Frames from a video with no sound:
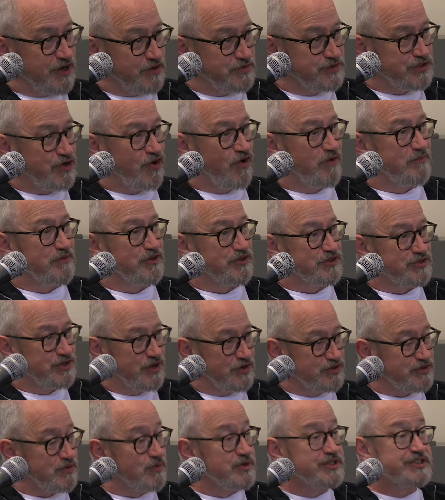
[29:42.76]
no time and there's
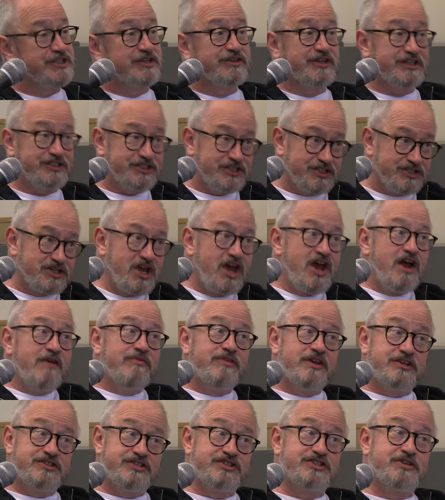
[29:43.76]
no, which this is
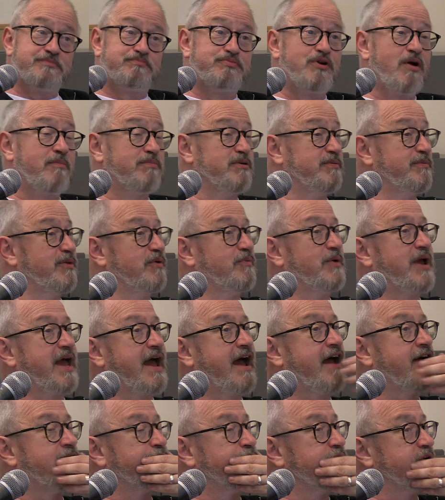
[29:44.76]
this is the problem that we
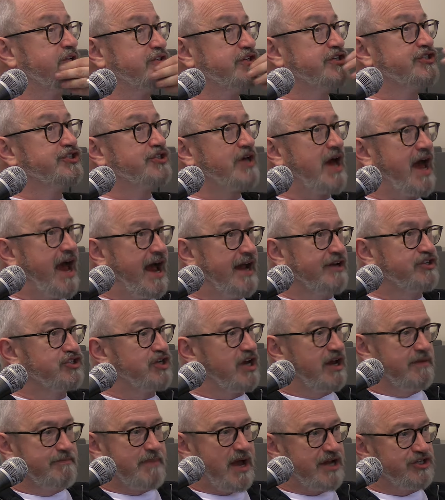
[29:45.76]
have, which is to
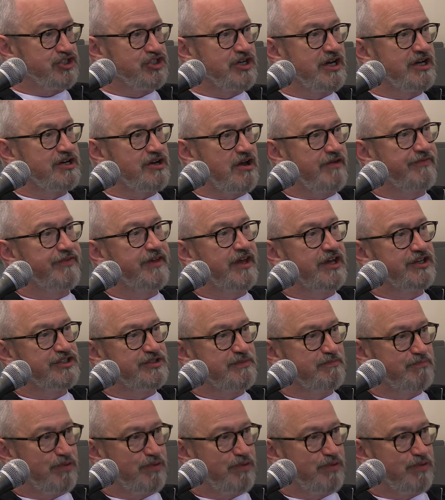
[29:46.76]
actually imagining nothing is